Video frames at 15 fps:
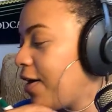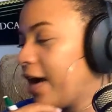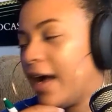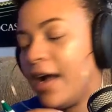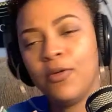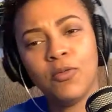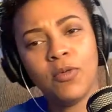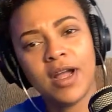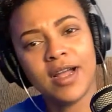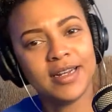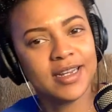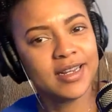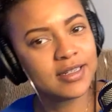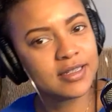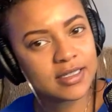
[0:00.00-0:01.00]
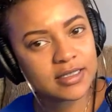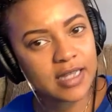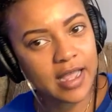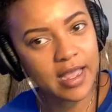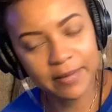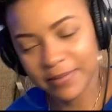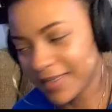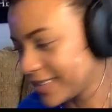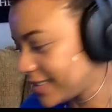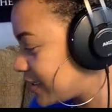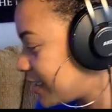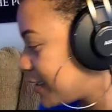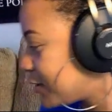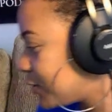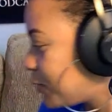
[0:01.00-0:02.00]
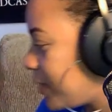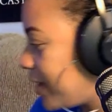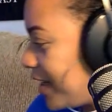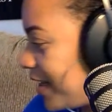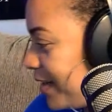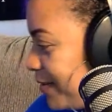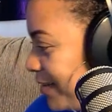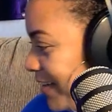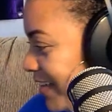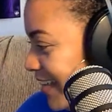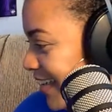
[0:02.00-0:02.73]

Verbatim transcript: How ironic this happens this way.